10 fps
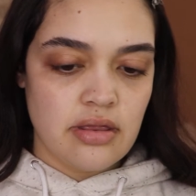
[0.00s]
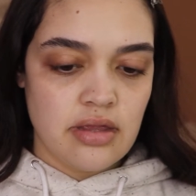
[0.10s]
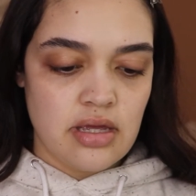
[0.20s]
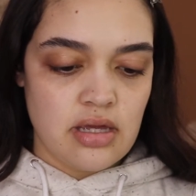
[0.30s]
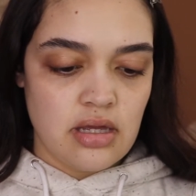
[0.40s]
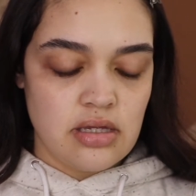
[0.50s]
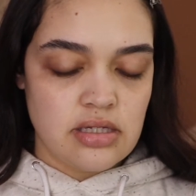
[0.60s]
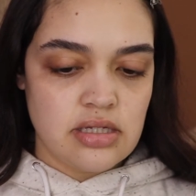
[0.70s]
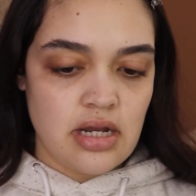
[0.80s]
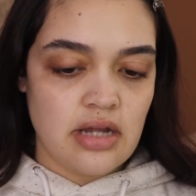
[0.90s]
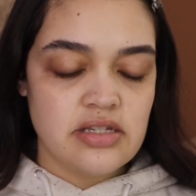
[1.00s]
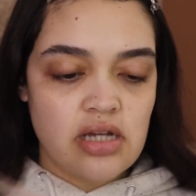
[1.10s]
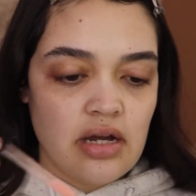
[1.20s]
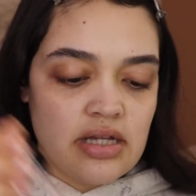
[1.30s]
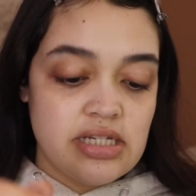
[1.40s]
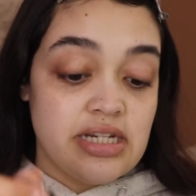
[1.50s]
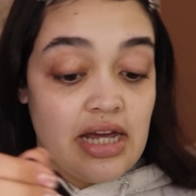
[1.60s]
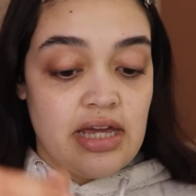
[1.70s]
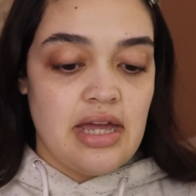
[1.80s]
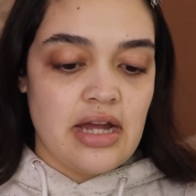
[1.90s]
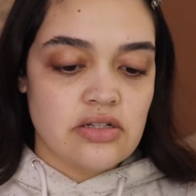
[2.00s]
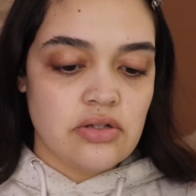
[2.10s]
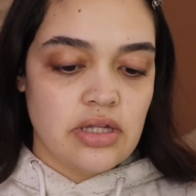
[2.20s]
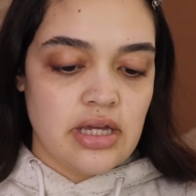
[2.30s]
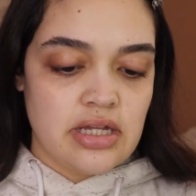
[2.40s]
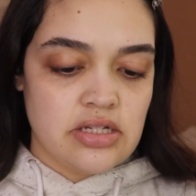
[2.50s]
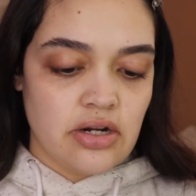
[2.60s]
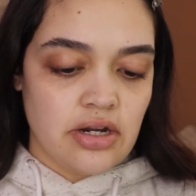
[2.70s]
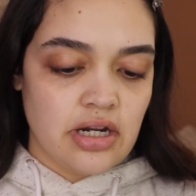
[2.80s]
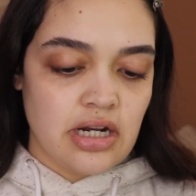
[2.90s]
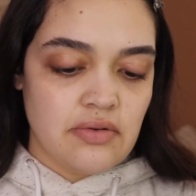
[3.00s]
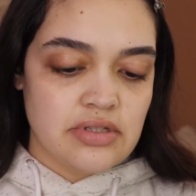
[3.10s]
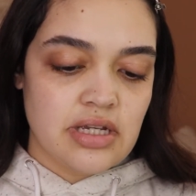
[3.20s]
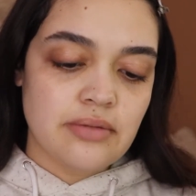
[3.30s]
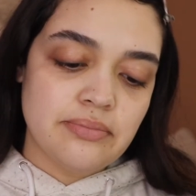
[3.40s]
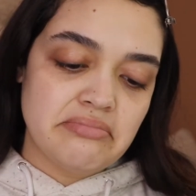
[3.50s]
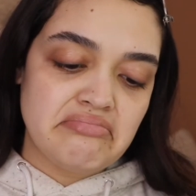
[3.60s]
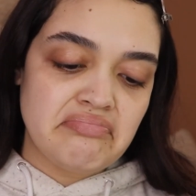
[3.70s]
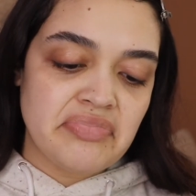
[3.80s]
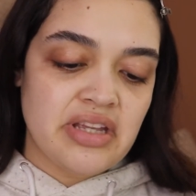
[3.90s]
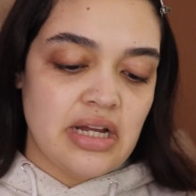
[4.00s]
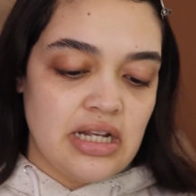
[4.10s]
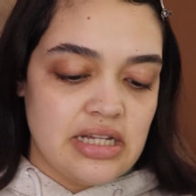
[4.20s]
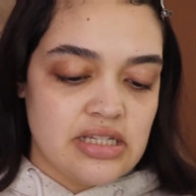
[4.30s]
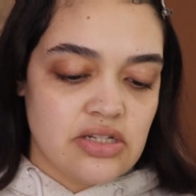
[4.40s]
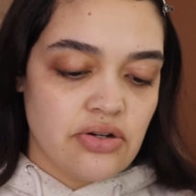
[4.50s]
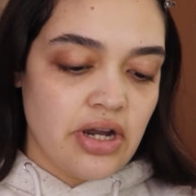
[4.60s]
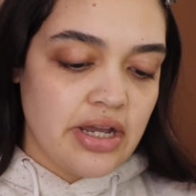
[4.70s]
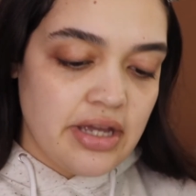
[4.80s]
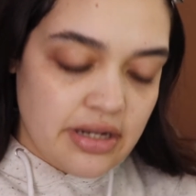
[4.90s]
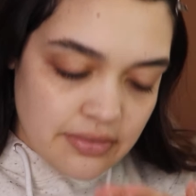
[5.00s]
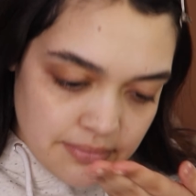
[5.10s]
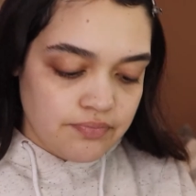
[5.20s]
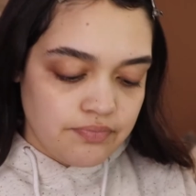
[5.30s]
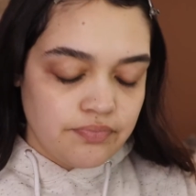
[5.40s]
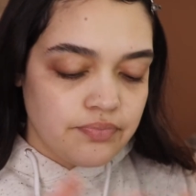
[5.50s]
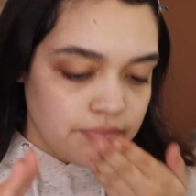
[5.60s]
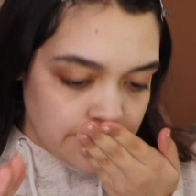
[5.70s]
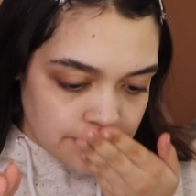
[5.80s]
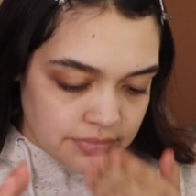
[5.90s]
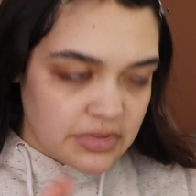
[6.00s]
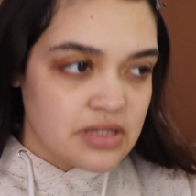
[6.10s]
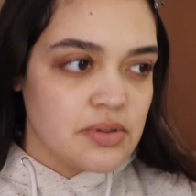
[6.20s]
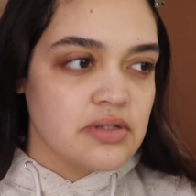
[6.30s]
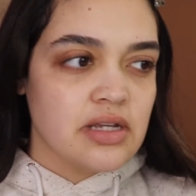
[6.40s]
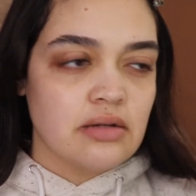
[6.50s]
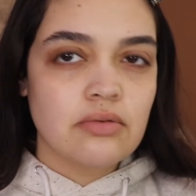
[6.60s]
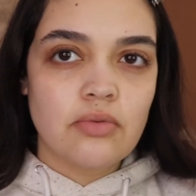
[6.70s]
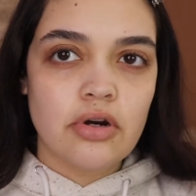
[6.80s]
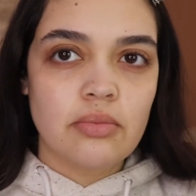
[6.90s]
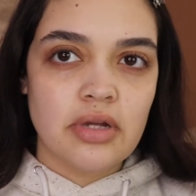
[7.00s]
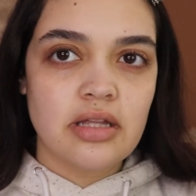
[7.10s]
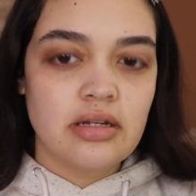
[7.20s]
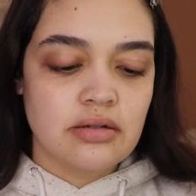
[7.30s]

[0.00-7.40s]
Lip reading: this. And I saw it today actually in Target and I was like, let's try it. It smells like watermelon.